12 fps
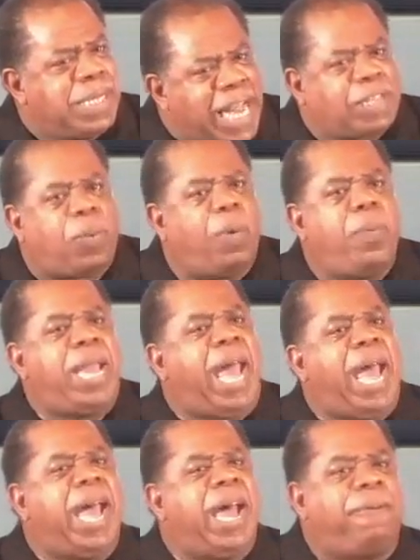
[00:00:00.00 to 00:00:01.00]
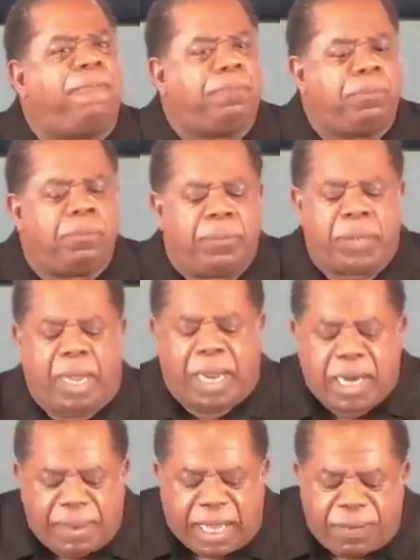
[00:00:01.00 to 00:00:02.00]
That's what we have.
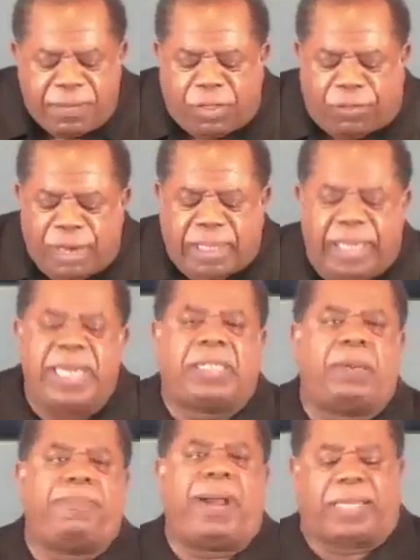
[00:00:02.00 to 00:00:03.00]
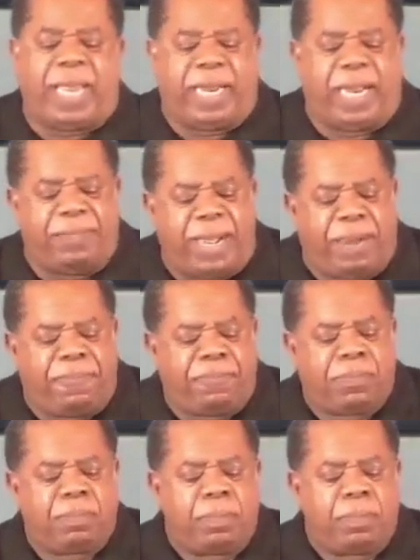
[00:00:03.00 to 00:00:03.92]
And let me give you three things about that, amen.